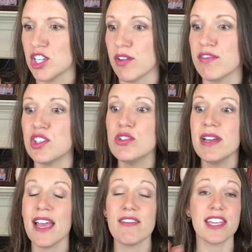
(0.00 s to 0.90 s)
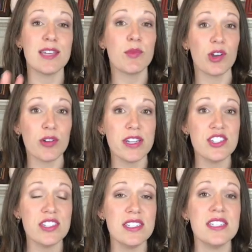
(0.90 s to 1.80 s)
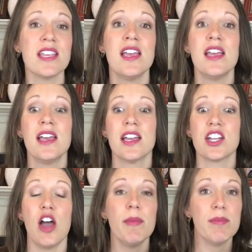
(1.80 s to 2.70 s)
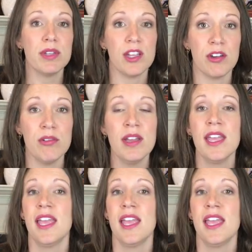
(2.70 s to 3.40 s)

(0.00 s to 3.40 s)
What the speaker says: So if you have any more questions, comment below,